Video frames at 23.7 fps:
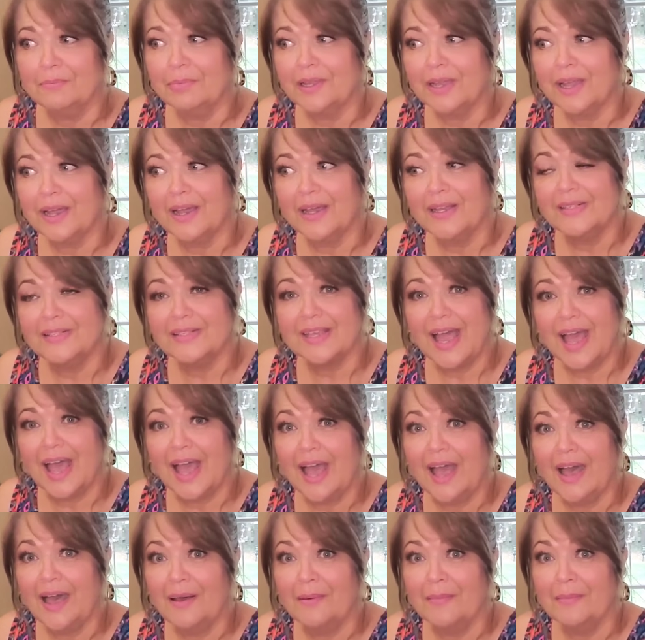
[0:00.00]
because
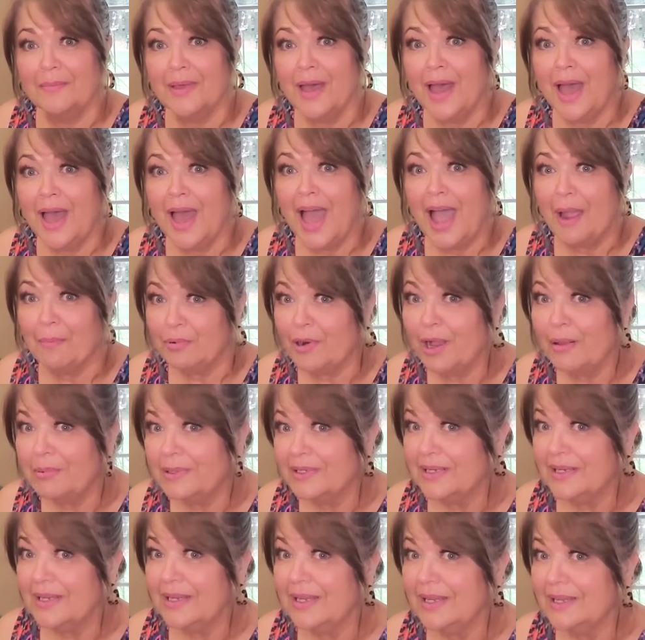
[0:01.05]
I probably
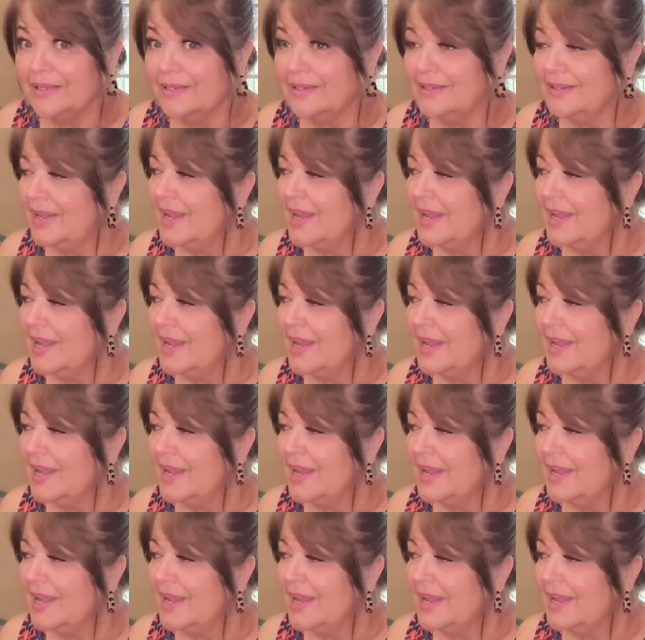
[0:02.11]
did.